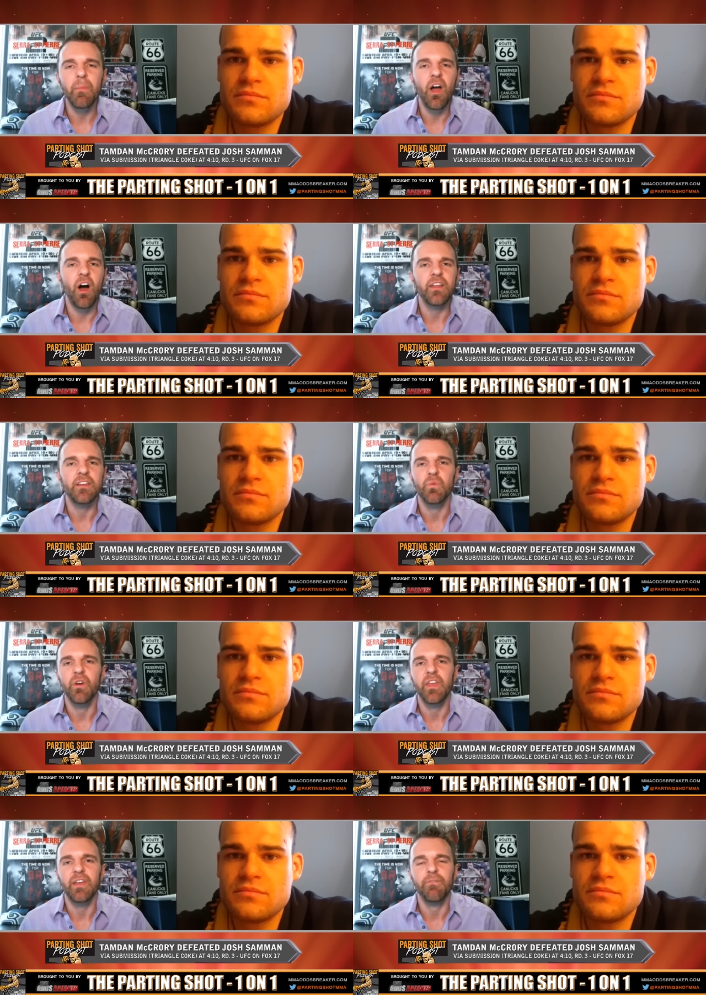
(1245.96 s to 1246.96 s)
Speaker 1: remind my
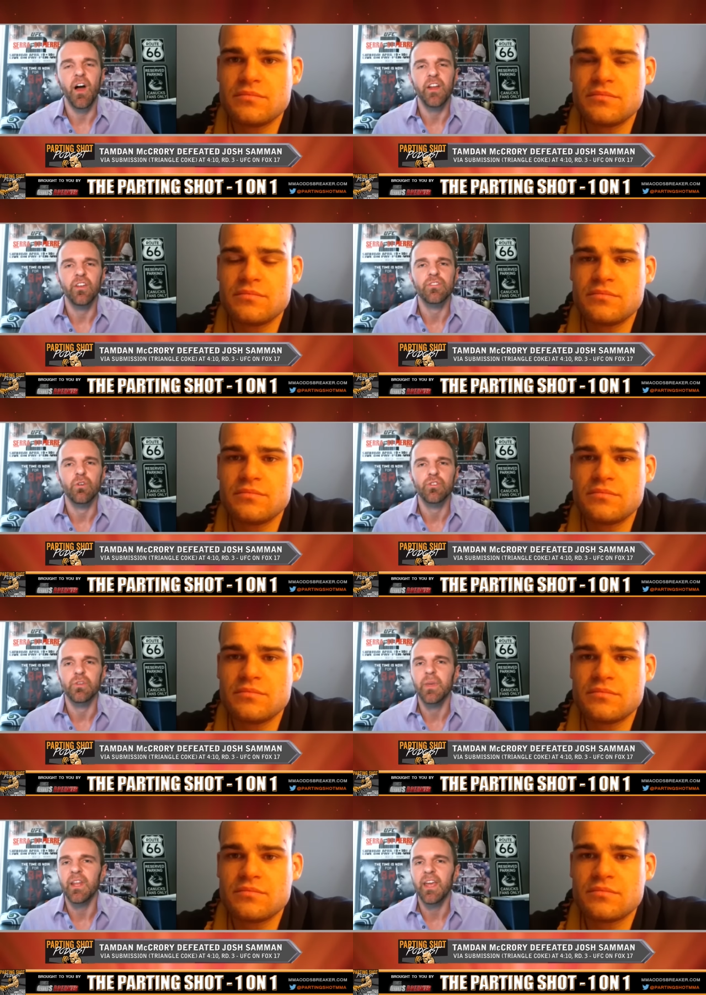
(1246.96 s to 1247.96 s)
audience where they can find you on
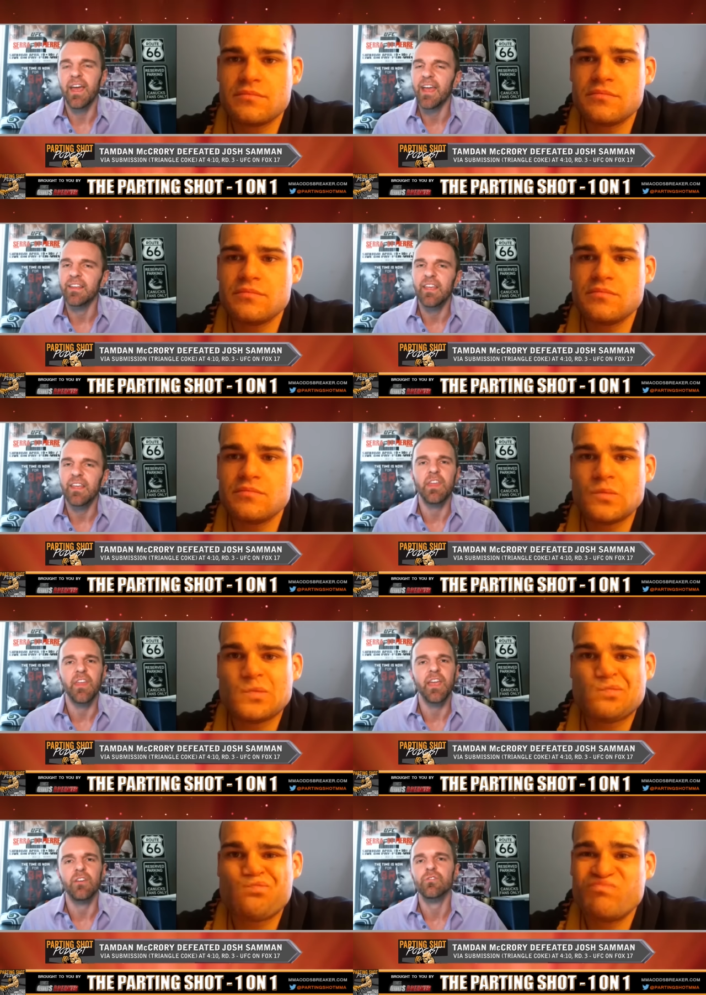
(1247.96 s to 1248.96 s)
social media, and give
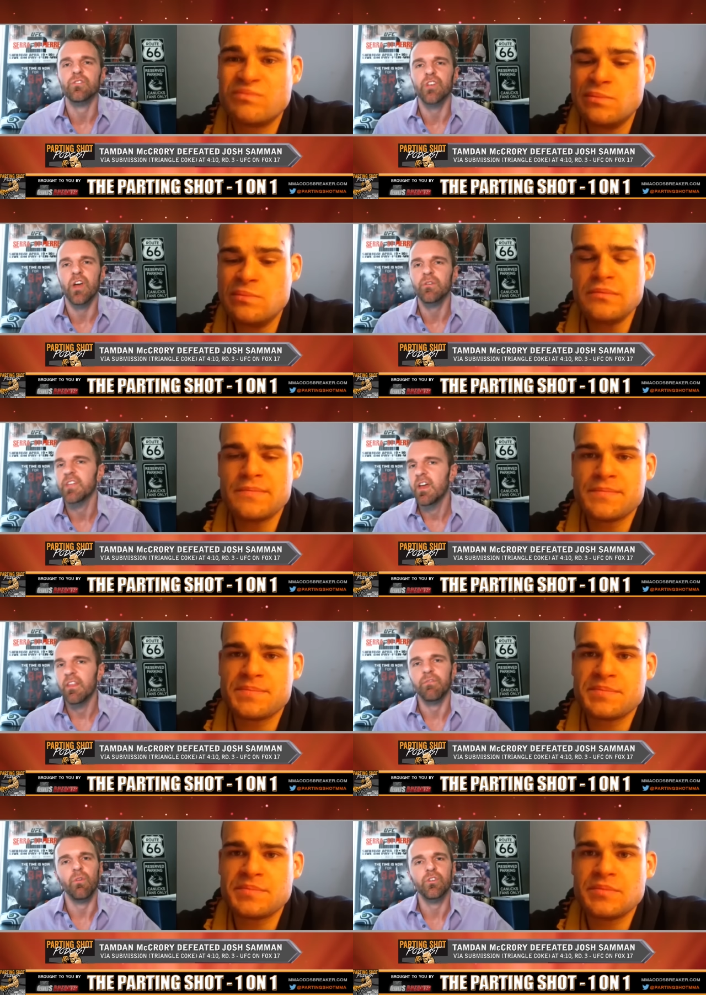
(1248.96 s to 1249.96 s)
any thank yous or shout outs.
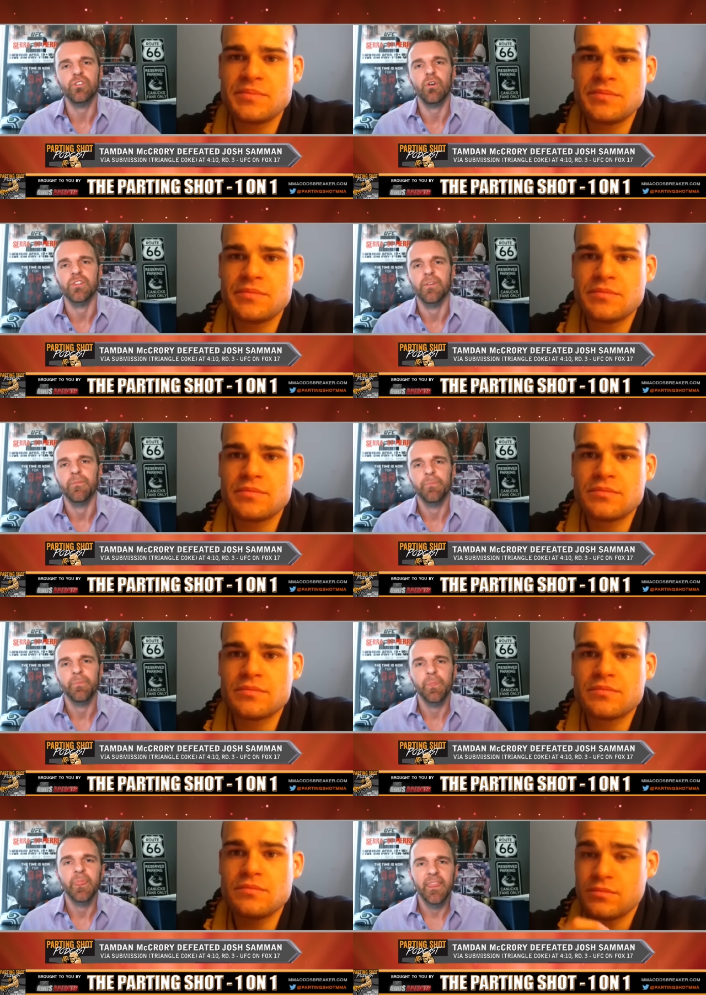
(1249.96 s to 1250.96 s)
The floor is yours.
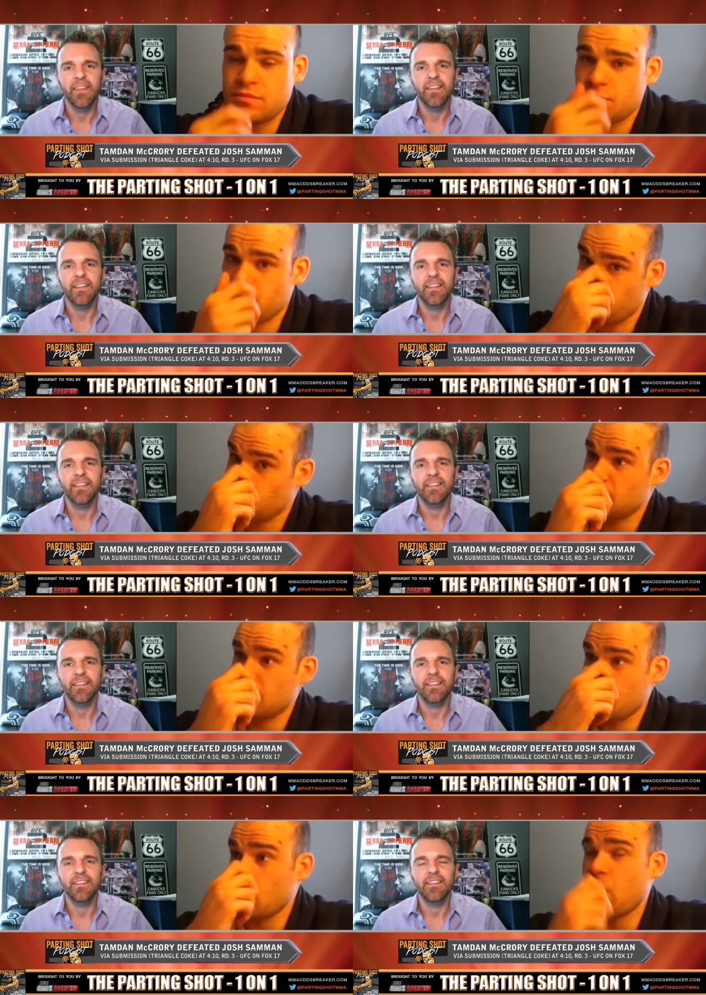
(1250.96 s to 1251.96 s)

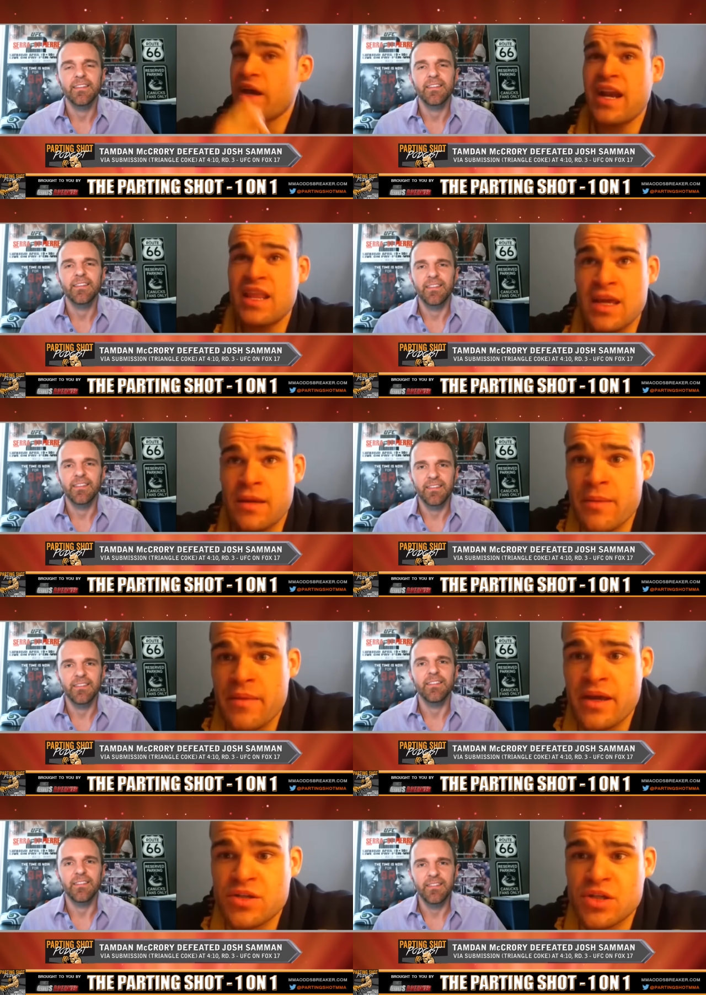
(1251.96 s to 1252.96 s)
Speaker 2: Well, I got to thank my
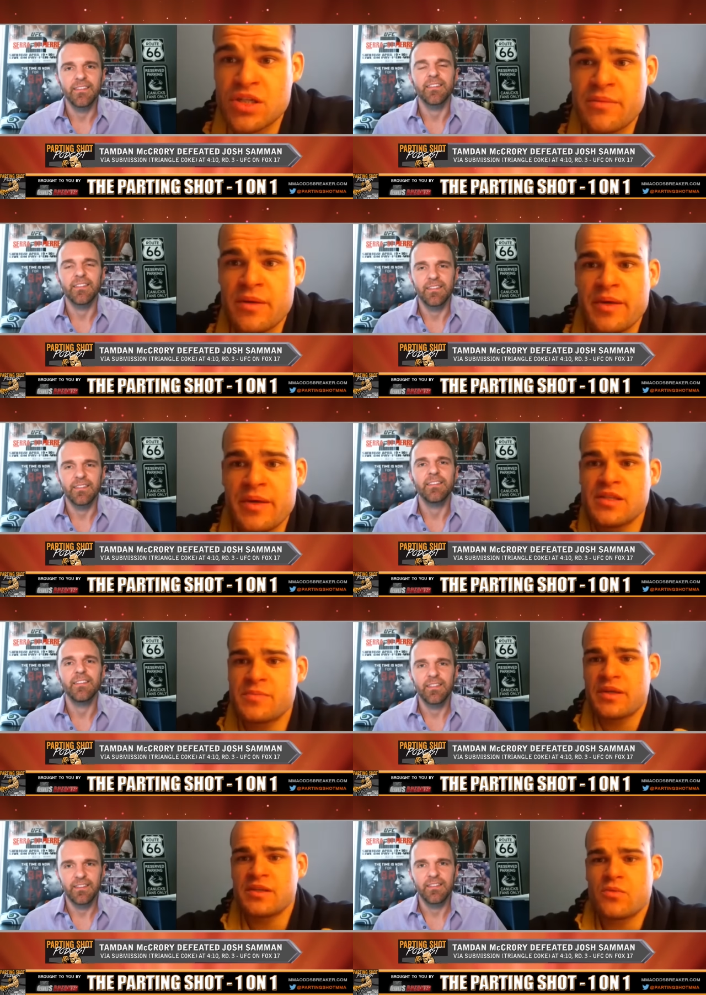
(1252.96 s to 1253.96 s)
manager, Jimmy Benz,
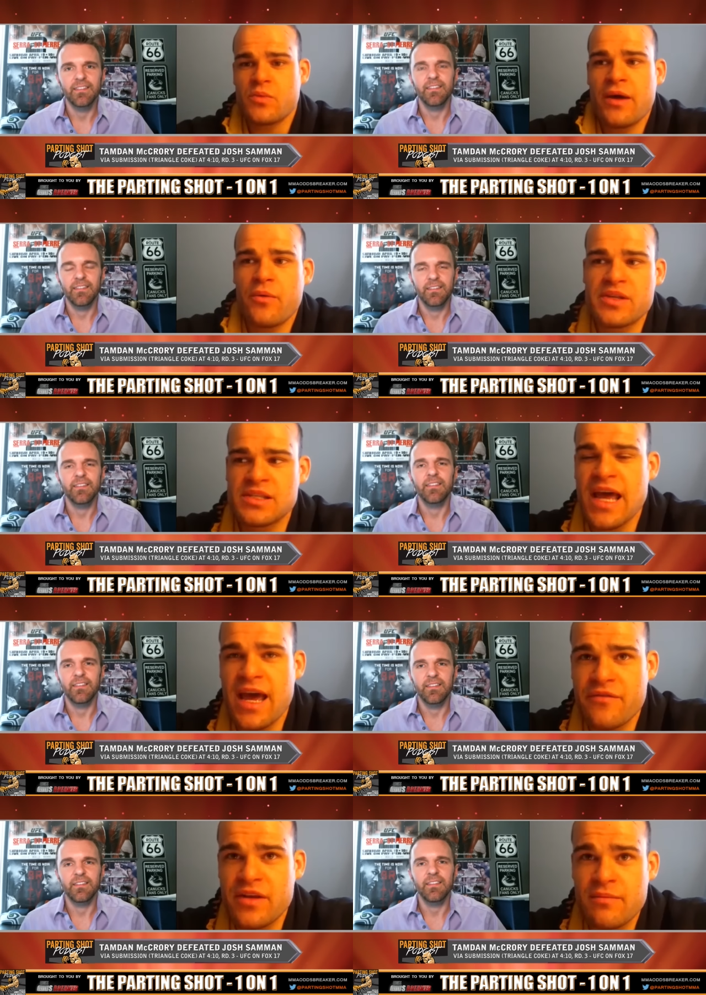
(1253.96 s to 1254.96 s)
because when I wasn't
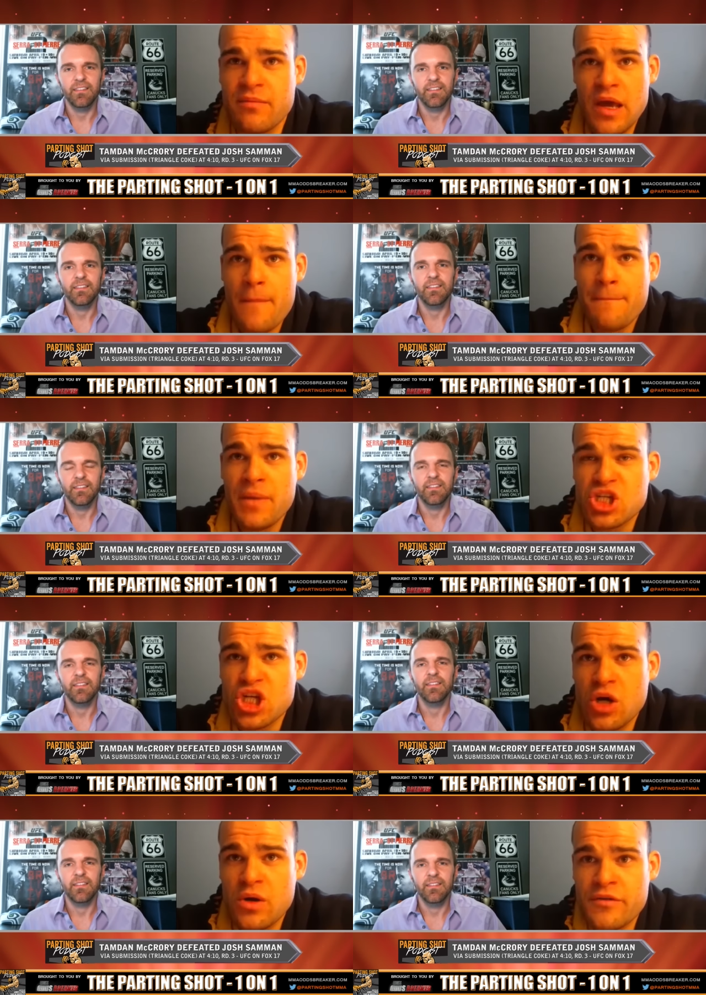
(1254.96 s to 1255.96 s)
having much
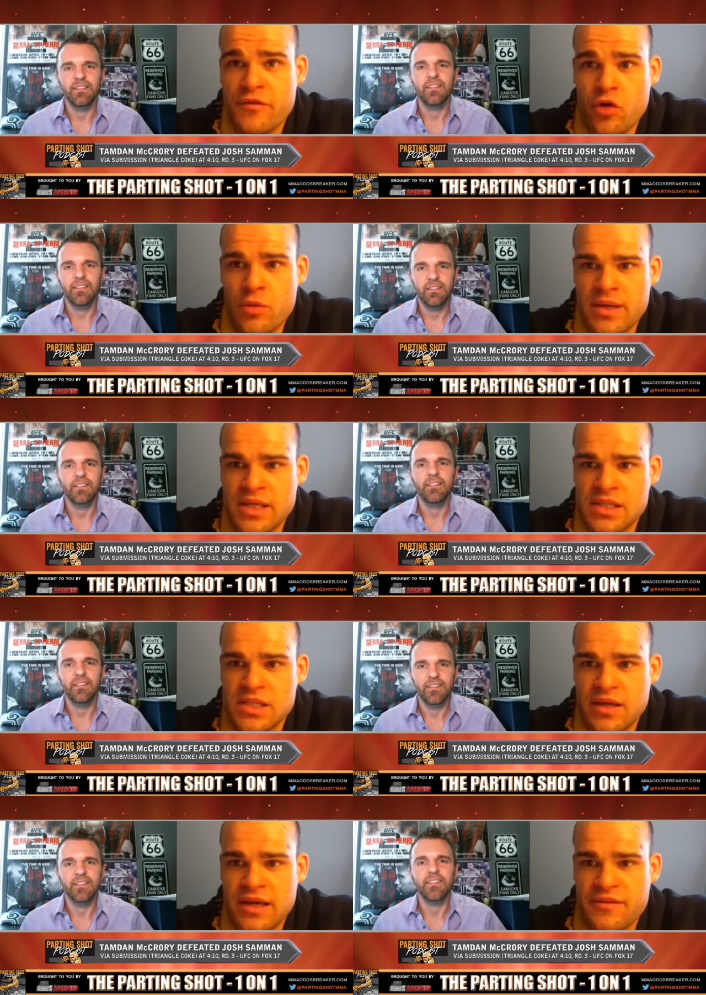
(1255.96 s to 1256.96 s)
going for me, he
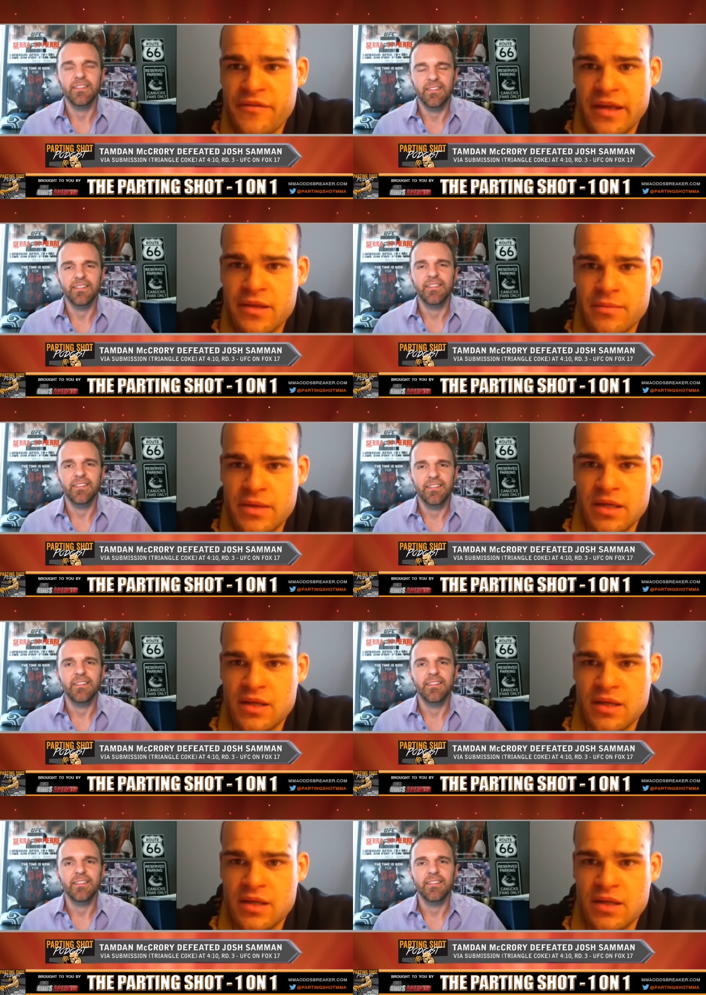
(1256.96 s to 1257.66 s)
still had faith in me,